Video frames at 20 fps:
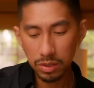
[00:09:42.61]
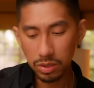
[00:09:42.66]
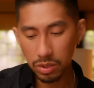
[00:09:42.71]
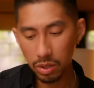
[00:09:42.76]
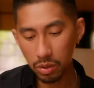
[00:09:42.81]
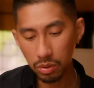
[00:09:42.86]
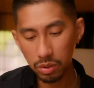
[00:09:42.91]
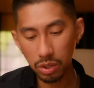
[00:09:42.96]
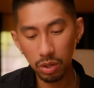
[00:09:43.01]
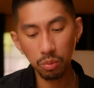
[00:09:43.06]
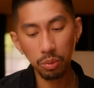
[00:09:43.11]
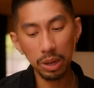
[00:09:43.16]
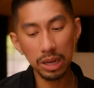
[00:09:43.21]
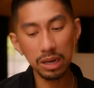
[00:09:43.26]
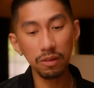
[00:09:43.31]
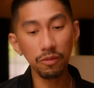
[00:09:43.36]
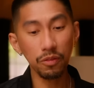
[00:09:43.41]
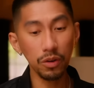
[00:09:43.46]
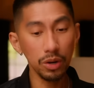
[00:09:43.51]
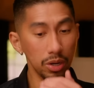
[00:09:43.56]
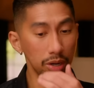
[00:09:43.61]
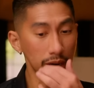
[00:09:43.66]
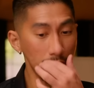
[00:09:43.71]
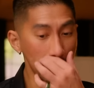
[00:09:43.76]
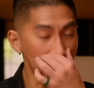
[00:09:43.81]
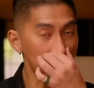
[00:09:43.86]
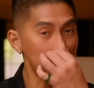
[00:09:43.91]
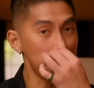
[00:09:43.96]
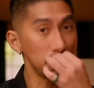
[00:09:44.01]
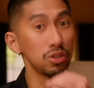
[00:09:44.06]
So you're waiting for your
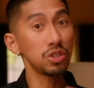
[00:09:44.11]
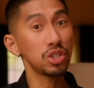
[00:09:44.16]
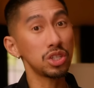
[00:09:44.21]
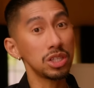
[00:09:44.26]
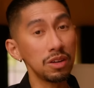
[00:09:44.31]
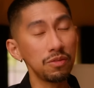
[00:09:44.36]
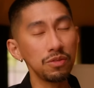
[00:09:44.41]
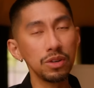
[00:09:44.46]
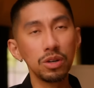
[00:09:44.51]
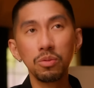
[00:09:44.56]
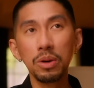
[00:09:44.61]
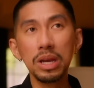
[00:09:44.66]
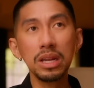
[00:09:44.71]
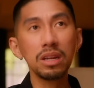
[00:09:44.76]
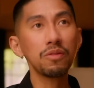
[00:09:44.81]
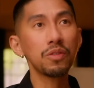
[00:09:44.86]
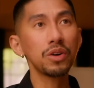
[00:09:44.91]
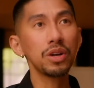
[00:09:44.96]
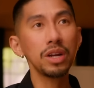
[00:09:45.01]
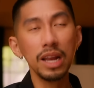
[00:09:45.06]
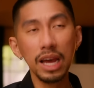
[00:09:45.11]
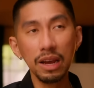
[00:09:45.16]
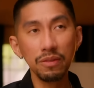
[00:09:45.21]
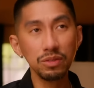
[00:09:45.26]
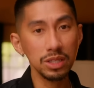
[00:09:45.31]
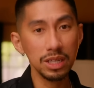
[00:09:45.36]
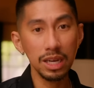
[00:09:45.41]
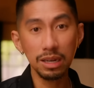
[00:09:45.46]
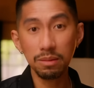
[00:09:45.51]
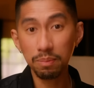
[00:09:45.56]
life to shift, you're waiting for your
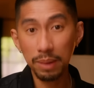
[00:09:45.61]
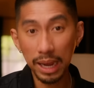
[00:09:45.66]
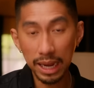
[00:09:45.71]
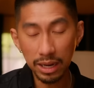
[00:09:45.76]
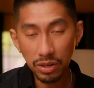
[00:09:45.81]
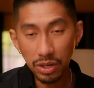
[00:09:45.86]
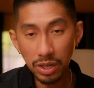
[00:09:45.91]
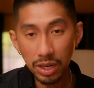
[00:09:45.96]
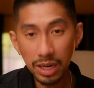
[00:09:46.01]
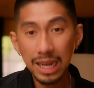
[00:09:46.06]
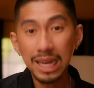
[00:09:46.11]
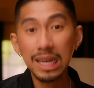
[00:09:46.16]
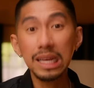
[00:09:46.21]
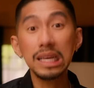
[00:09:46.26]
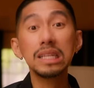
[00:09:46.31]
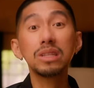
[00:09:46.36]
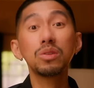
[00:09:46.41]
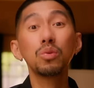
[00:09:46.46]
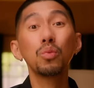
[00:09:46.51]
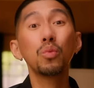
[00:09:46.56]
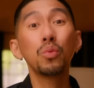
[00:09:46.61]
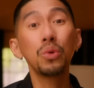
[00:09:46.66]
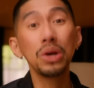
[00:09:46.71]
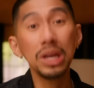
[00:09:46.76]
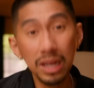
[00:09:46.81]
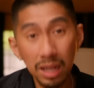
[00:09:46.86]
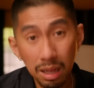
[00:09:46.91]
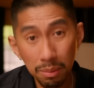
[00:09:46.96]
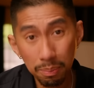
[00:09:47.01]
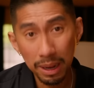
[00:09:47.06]
life to get better. It
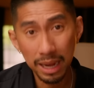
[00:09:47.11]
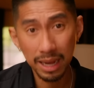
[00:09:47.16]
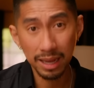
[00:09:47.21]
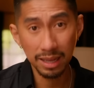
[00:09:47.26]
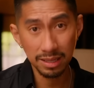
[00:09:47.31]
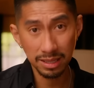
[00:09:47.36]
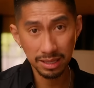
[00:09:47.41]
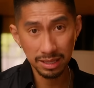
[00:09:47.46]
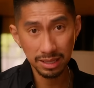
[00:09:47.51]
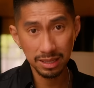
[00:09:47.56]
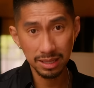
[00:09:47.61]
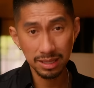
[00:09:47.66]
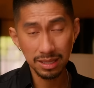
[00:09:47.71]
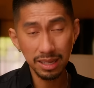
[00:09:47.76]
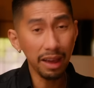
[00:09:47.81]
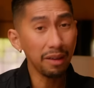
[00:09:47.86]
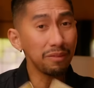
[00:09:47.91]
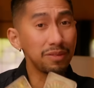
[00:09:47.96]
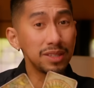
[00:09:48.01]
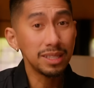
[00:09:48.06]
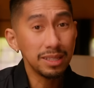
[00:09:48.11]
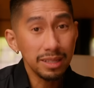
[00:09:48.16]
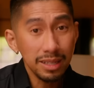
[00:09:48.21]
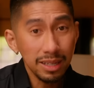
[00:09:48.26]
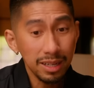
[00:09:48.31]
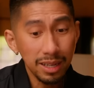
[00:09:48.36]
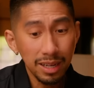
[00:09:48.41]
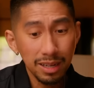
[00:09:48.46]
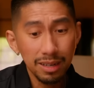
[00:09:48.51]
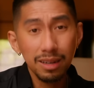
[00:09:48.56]
will, Pisces. I've
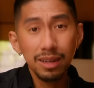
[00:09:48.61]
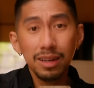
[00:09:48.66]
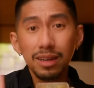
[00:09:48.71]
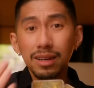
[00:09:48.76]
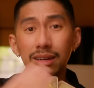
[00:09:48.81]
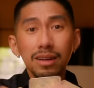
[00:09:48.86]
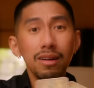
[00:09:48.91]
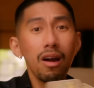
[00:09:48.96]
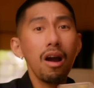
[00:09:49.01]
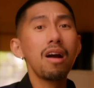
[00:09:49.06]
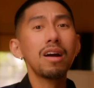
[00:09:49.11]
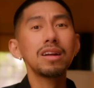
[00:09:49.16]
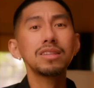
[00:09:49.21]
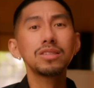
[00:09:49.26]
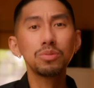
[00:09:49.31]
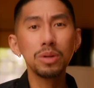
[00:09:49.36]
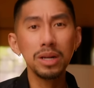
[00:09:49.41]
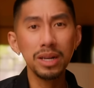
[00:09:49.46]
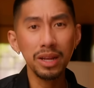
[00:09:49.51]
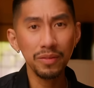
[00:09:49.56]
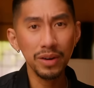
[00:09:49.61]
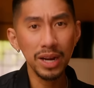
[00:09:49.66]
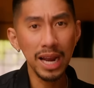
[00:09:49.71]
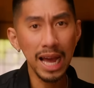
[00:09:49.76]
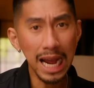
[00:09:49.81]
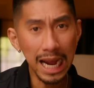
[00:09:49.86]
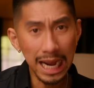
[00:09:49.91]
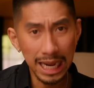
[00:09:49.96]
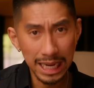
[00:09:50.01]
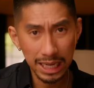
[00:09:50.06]
seen it. Cards will never
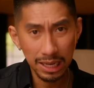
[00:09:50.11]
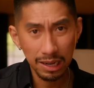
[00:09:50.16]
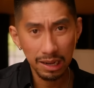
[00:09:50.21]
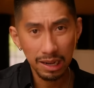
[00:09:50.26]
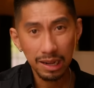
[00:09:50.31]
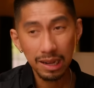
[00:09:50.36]
lie.